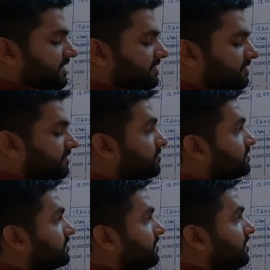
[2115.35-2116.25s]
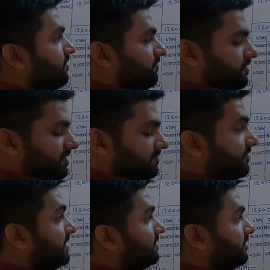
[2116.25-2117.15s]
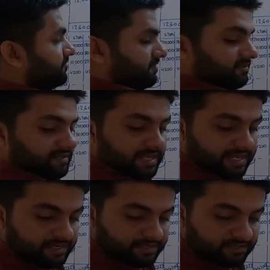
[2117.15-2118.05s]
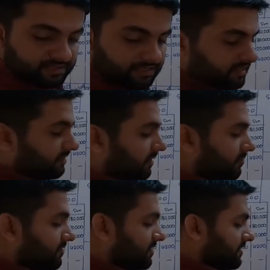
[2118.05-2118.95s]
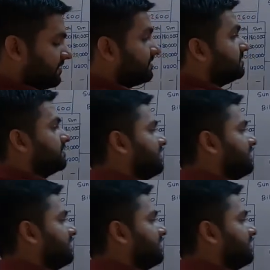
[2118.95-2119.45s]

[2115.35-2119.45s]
80,000, 45,000 and 30,000 is